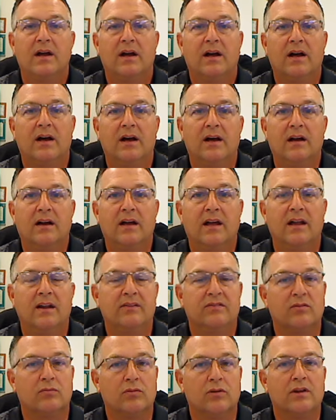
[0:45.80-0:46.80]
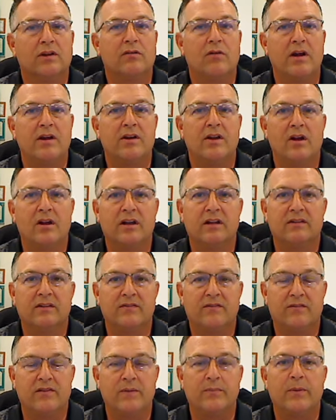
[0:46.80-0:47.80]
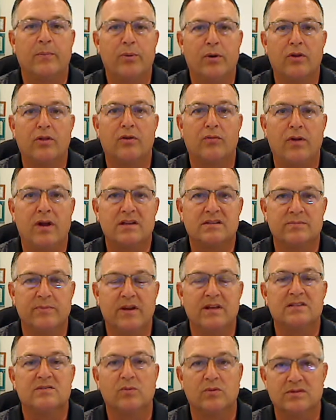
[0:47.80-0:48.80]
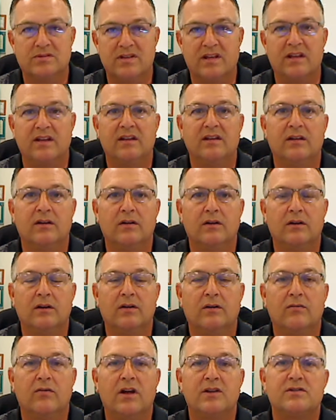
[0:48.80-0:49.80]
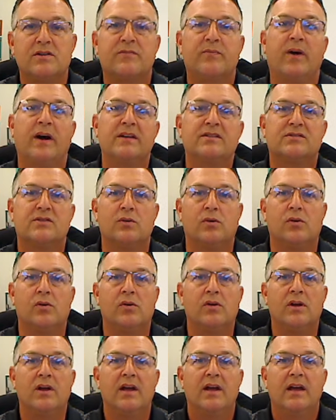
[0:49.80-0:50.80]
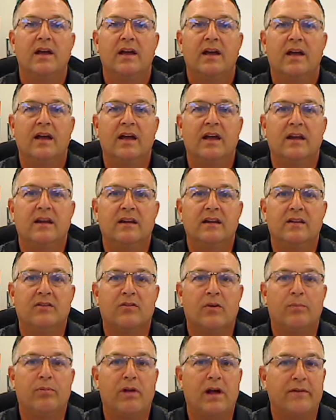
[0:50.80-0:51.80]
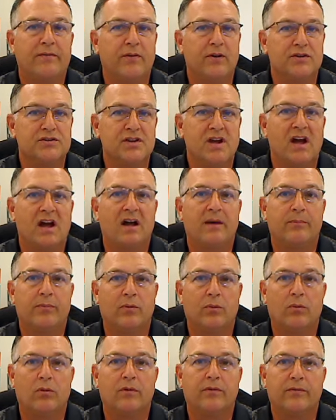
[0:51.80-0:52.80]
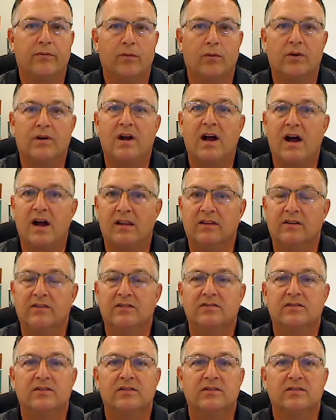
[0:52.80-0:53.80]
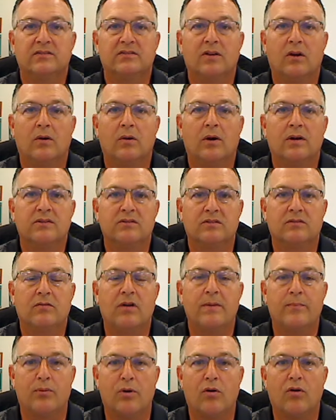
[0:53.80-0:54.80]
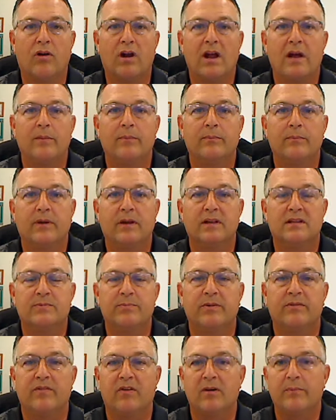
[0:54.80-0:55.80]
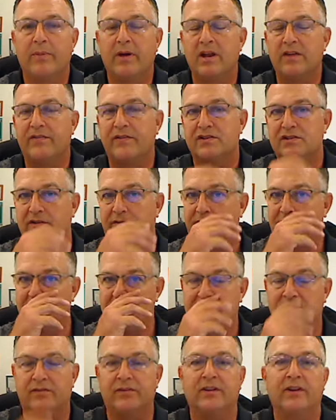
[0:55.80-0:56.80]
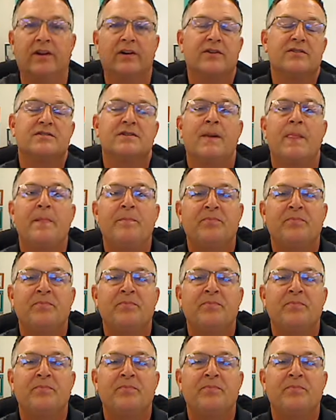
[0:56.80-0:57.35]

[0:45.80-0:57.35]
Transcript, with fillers: uh, and it's a really great nugget for them to put on their resumes once they, you know, graduate from high school and either apply for a job or for college. So uh, it's a great program. It's been very beneficial for us over the years.